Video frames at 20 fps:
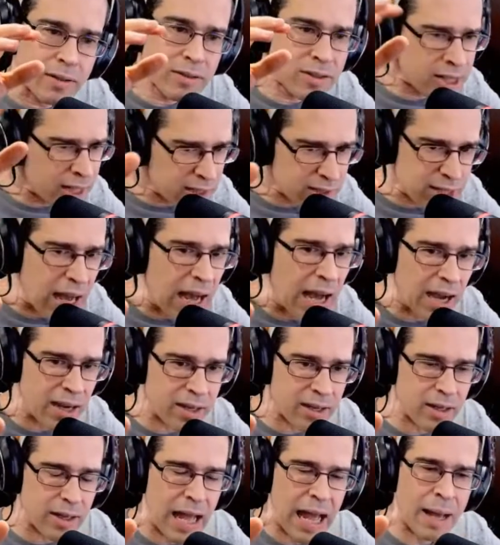
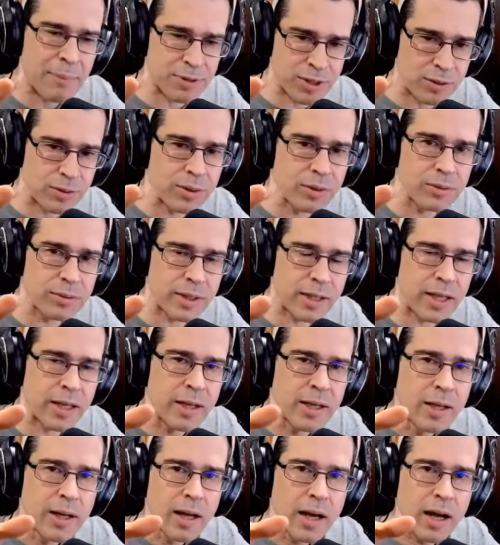TikTok, absolutely.
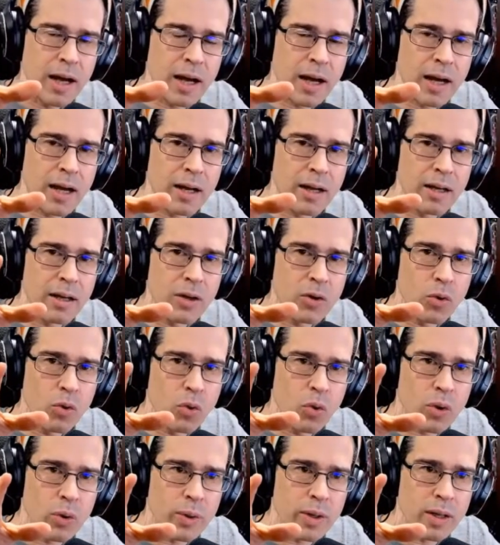
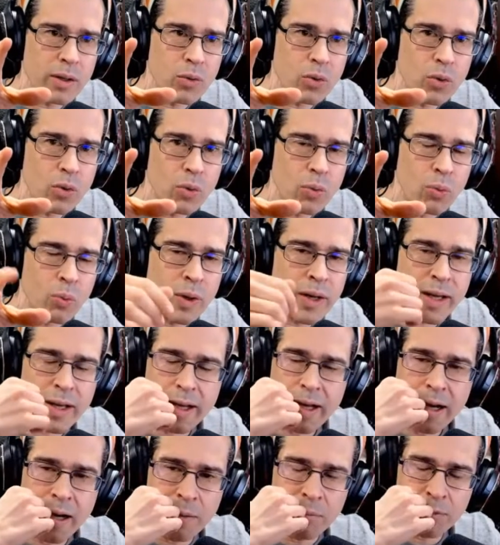When
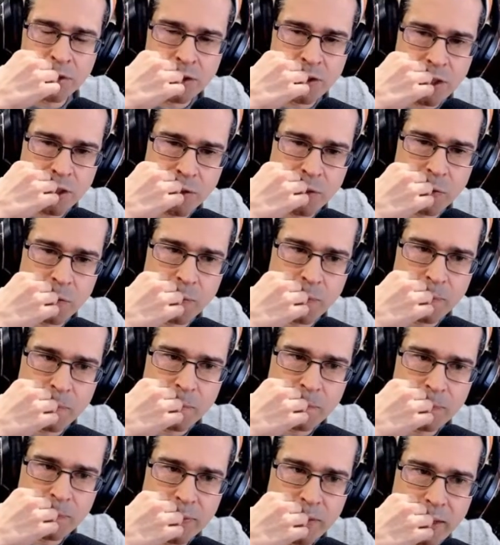it comes to
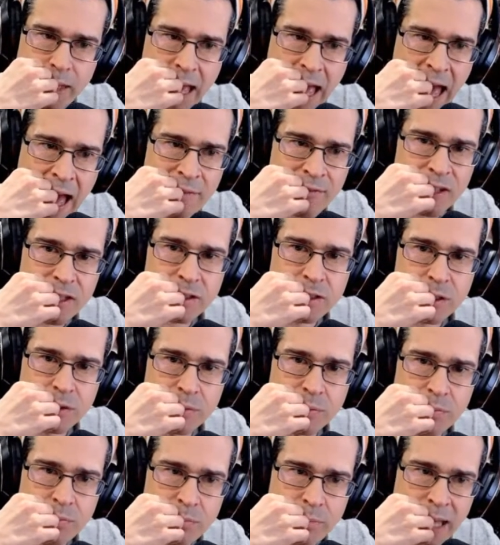having
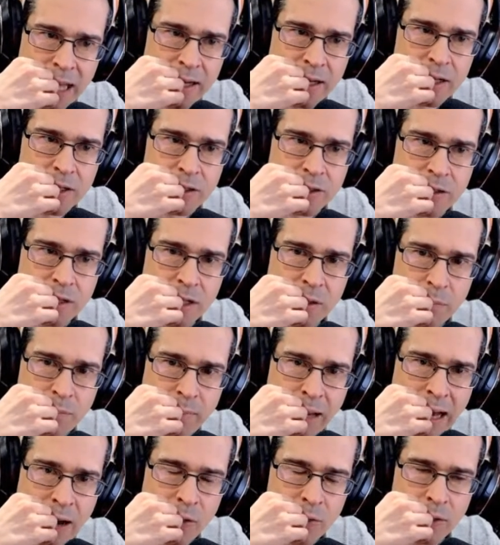to manage the
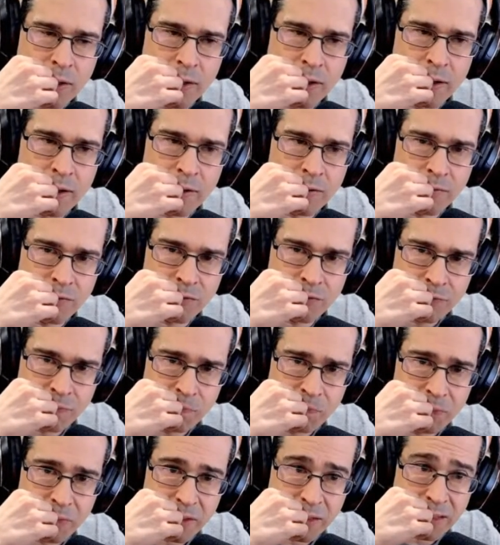amount of
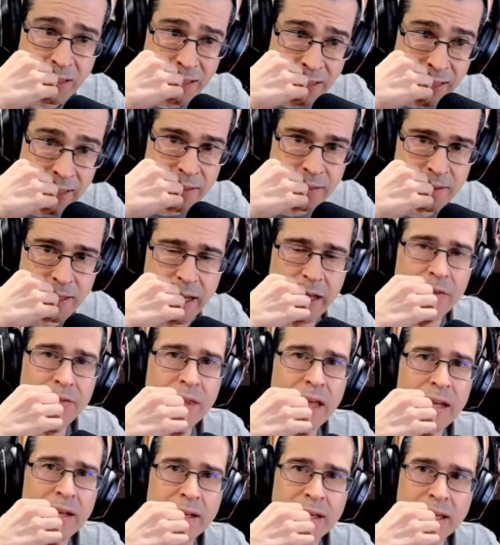content
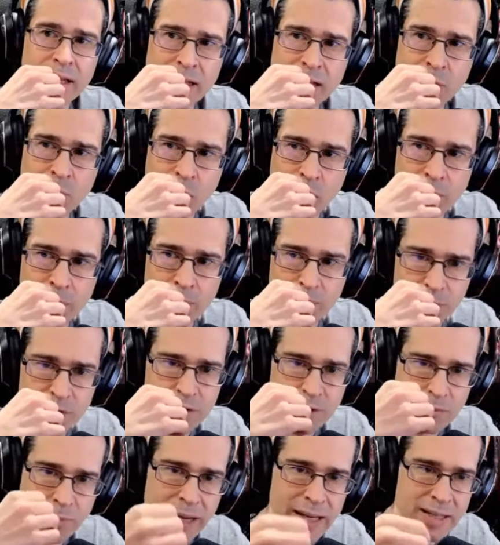that any one
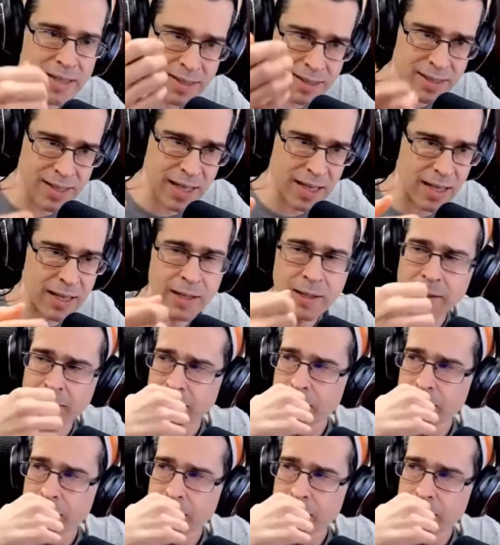person might see,